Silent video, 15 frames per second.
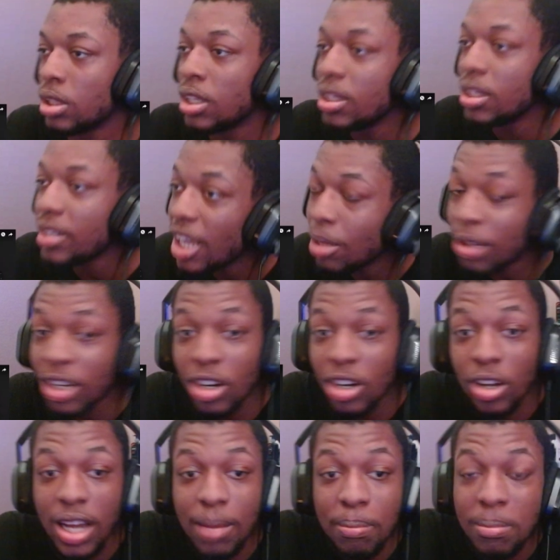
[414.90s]
Damn, look at all
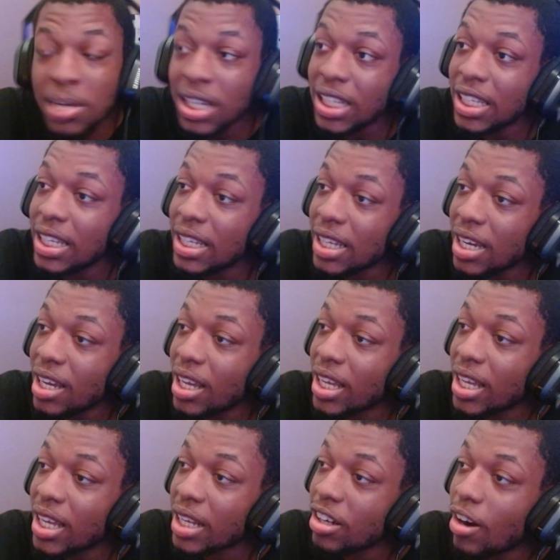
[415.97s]
that money he got. Look
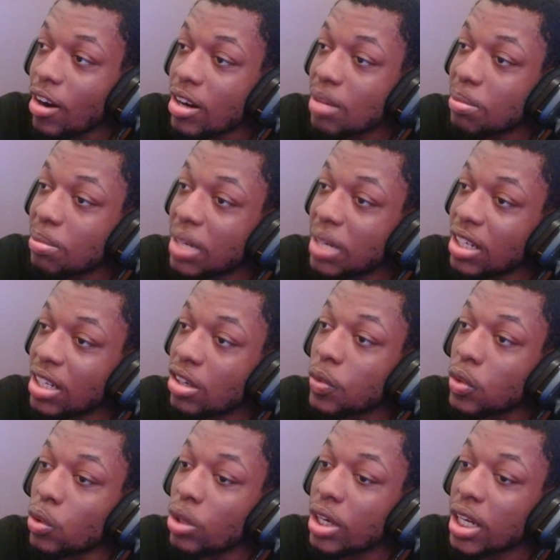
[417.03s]
at all the money on the
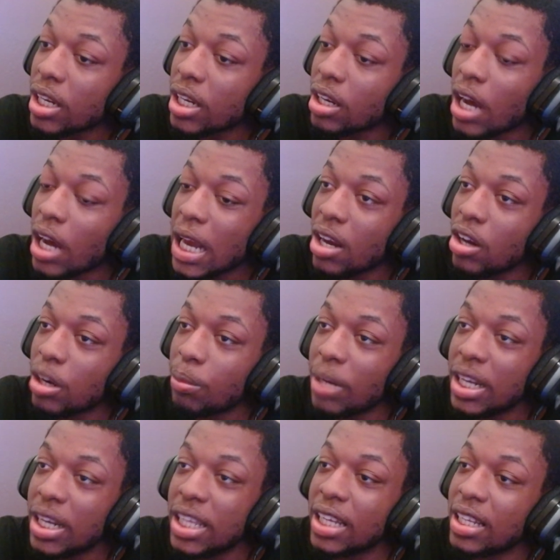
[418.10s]
floor and then all, and all the money
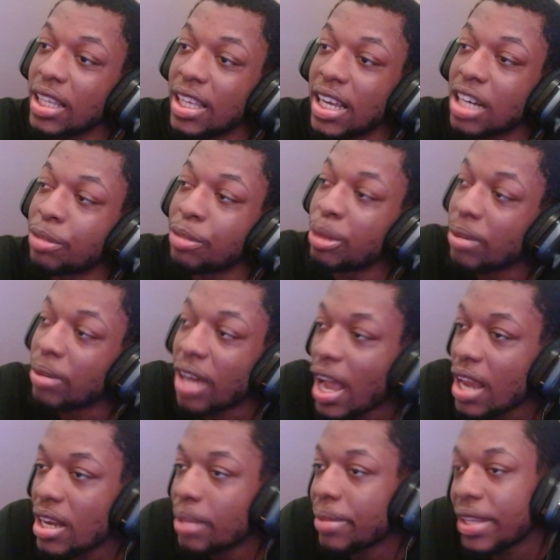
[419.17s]
he got. Like, he got the people
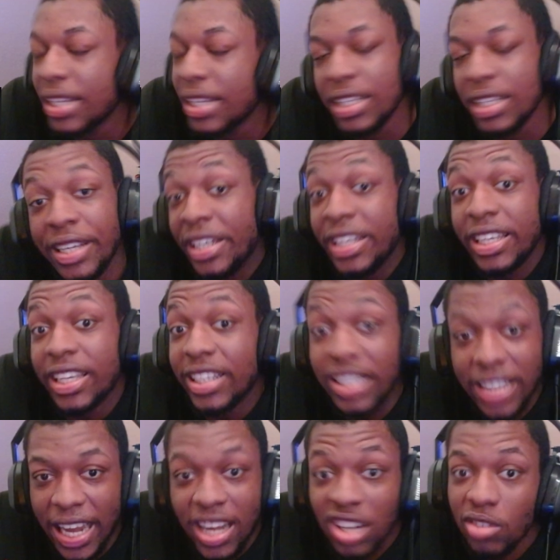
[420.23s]
behind him. Like, he... He good.
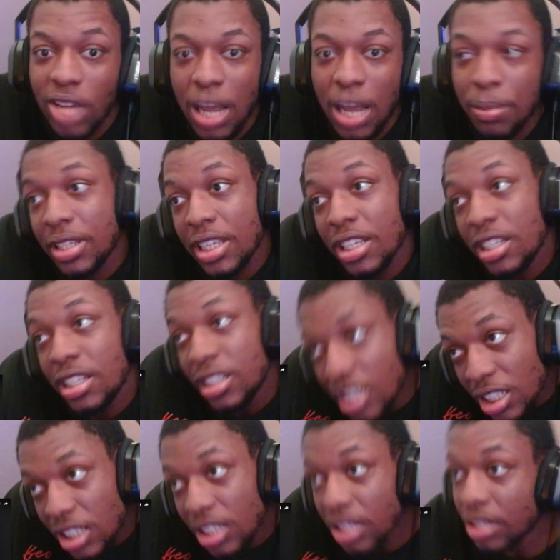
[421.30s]
Ain't nothing gonna happen. He good.